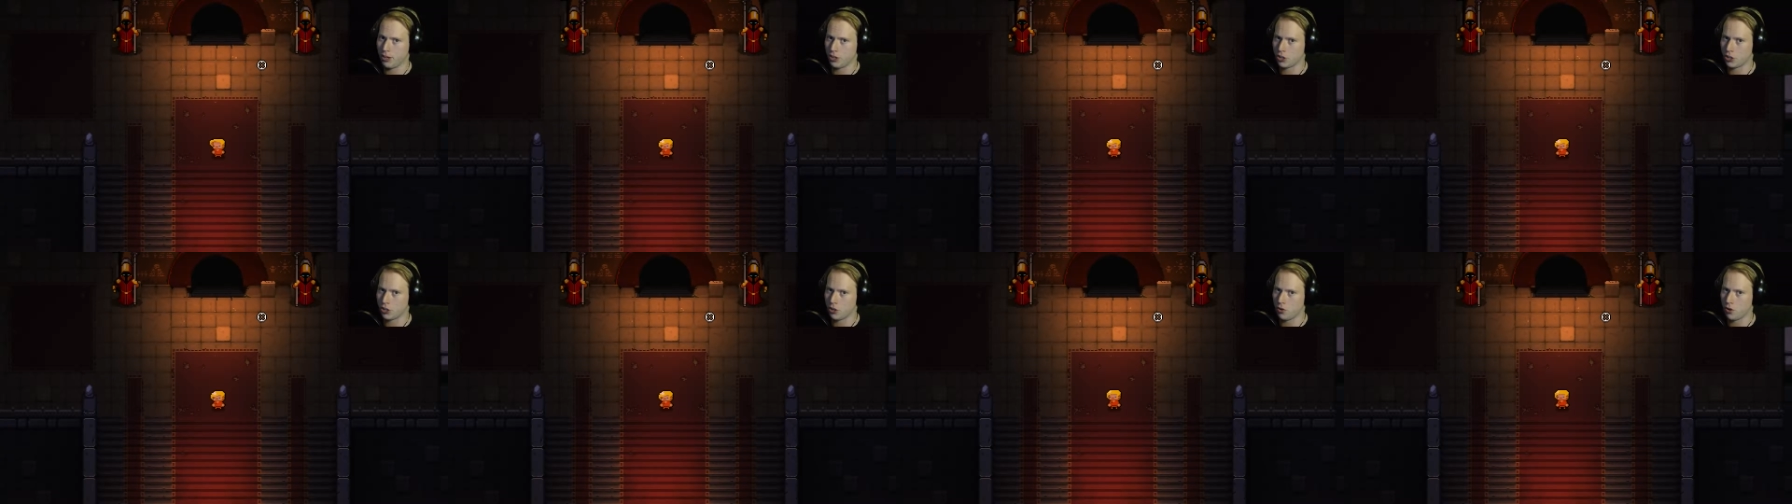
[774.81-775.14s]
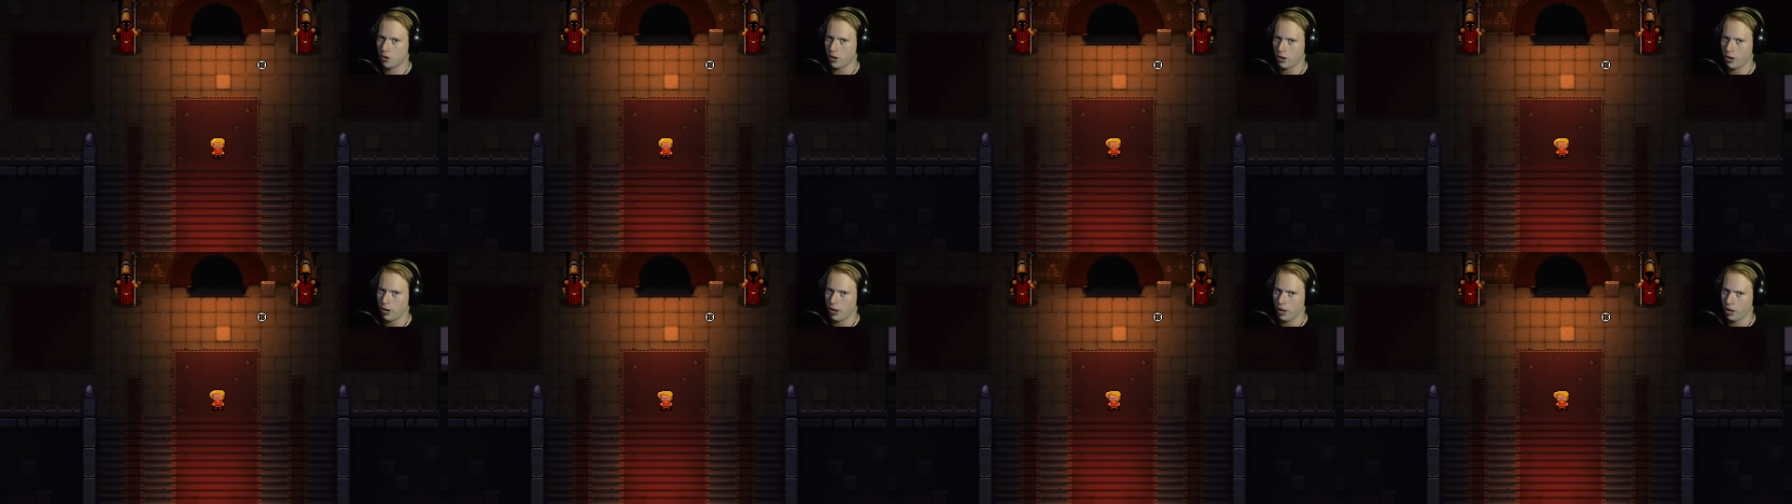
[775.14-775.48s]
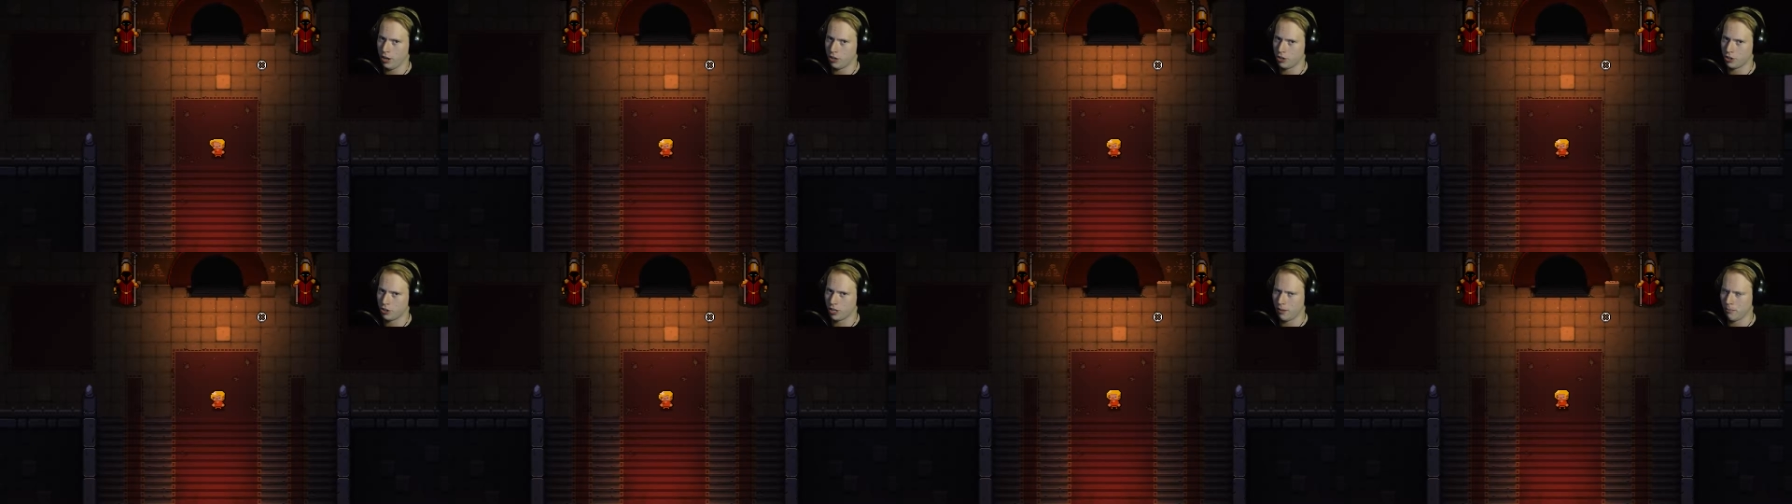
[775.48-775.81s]
shooter
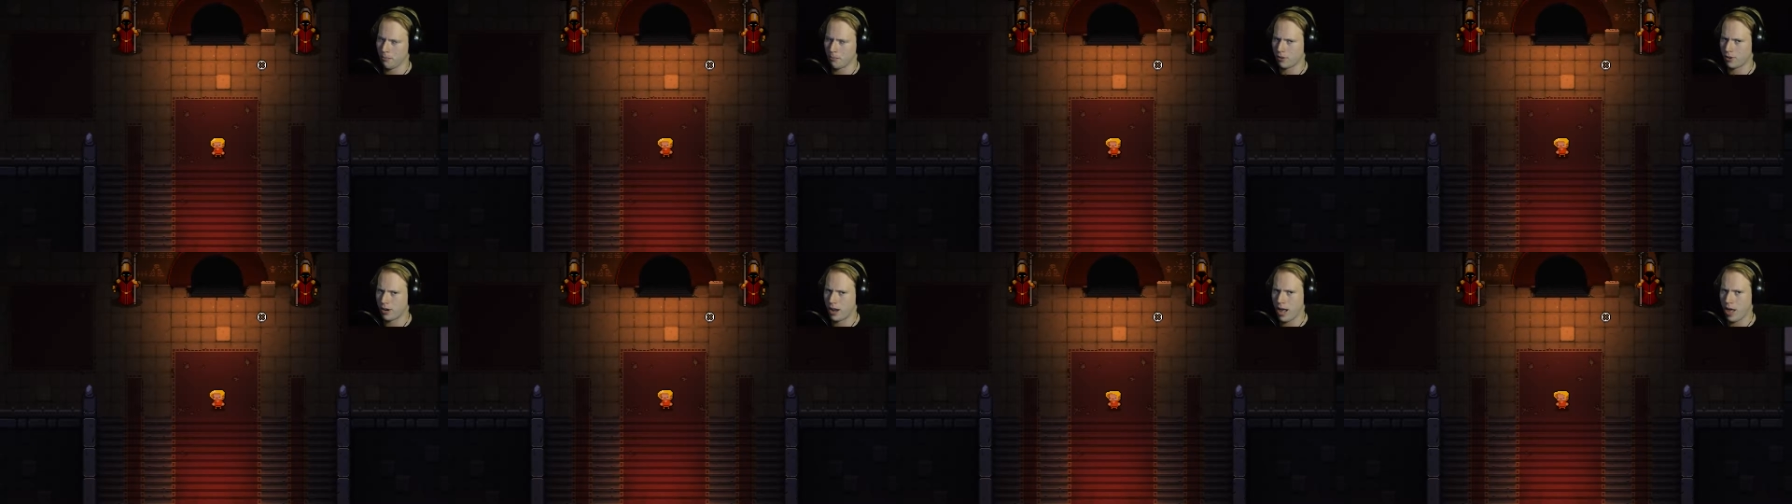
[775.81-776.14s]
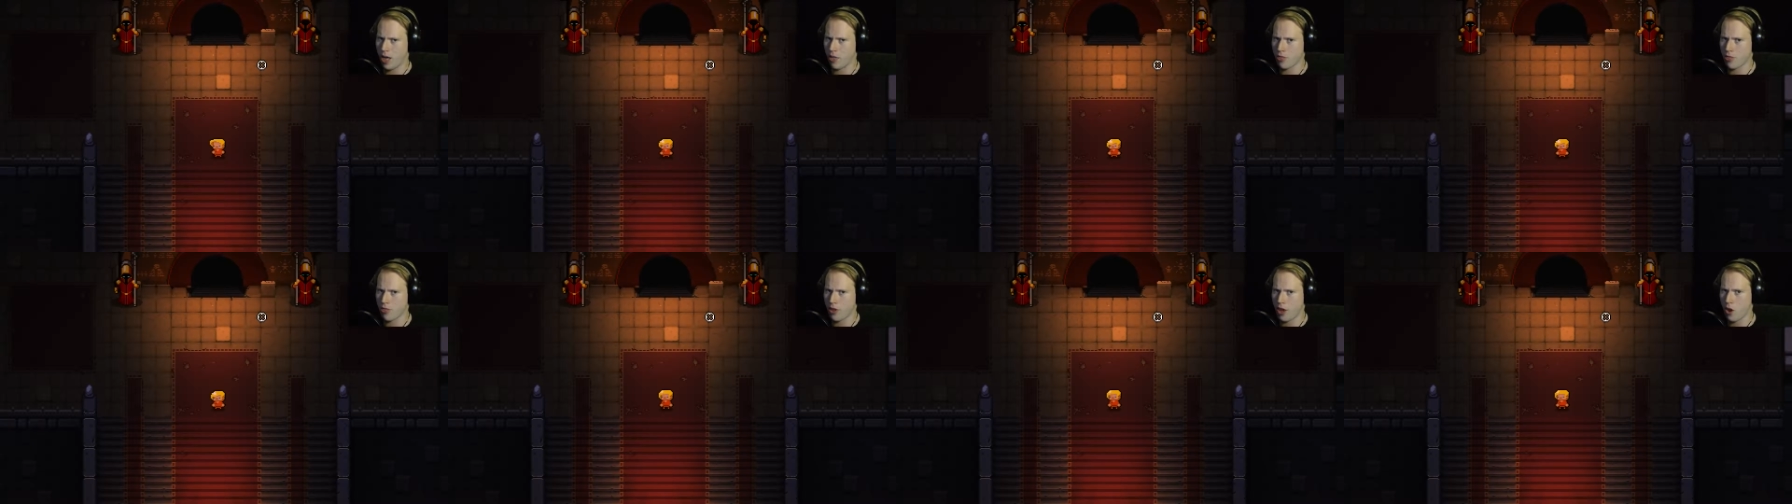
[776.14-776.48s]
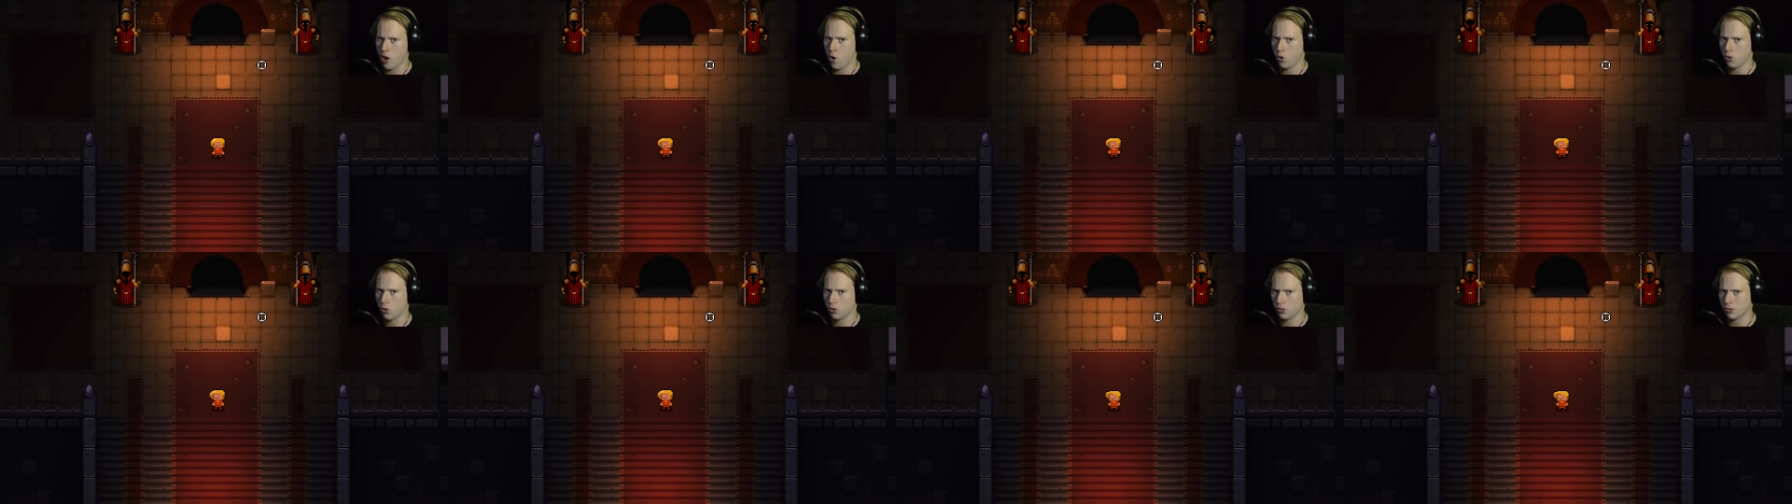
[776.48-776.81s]
and jump around
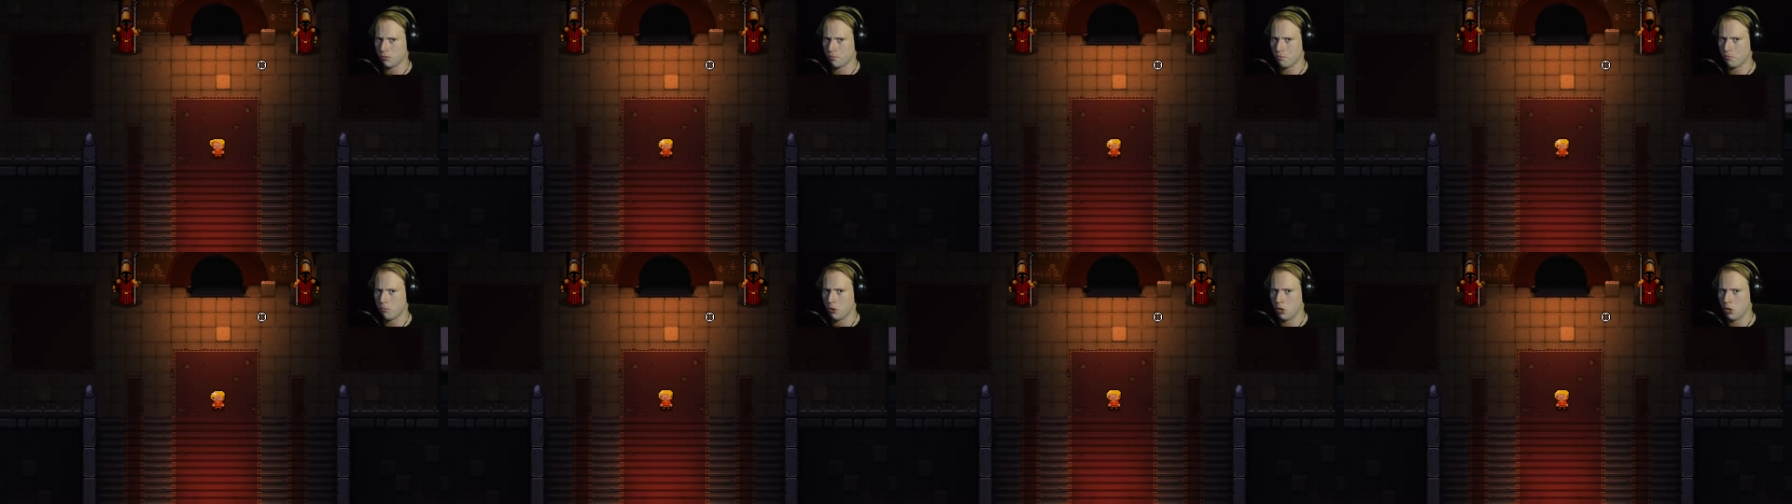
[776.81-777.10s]
those